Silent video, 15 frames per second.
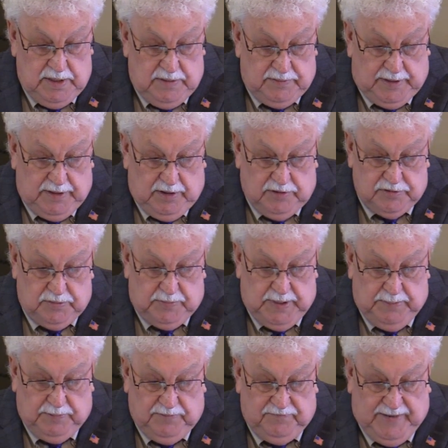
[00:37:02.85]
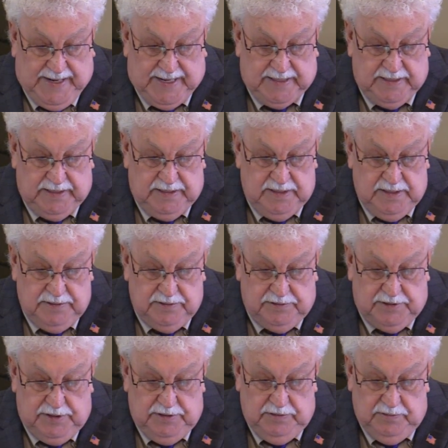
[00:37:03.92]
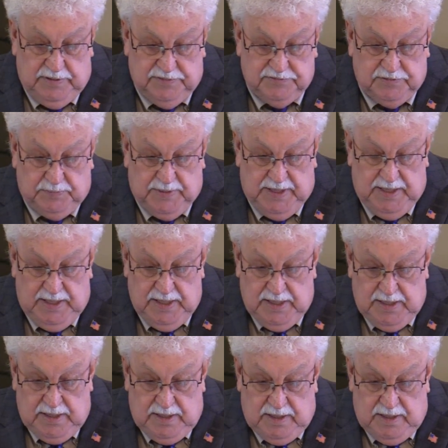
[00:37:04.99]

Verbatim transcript: they are to be provided to do is to be